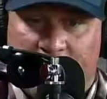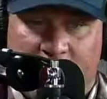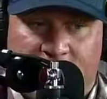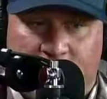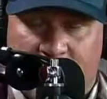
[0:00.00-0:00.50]
you
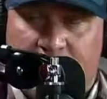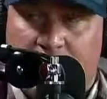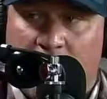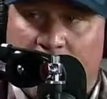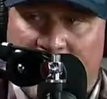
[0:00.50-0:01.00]
think you're on
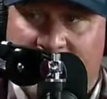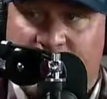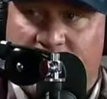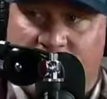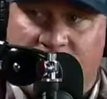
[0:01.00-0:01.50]
pace to
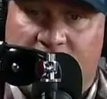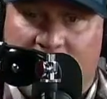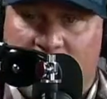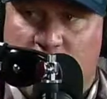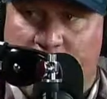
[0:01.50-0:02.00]
hit the actual
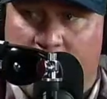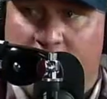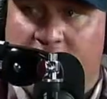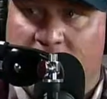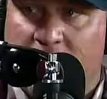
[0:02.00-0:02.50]
MLB.
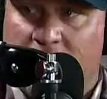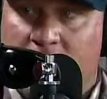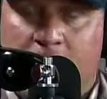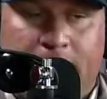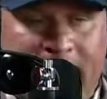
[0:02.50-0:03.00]

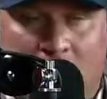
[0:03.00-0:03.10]
Now,